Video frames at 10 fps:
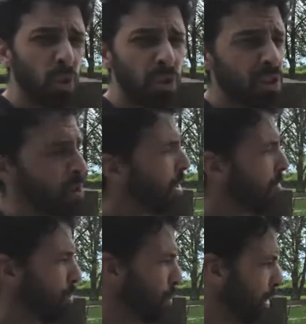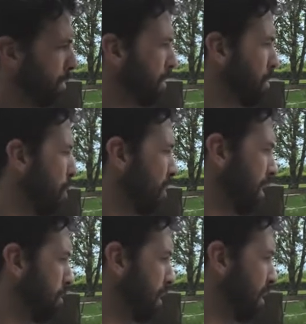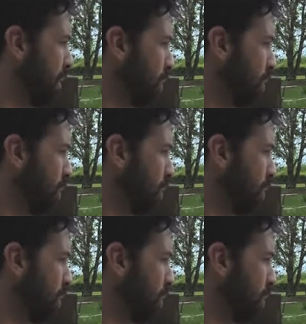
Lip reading: horses, however, will be more tentative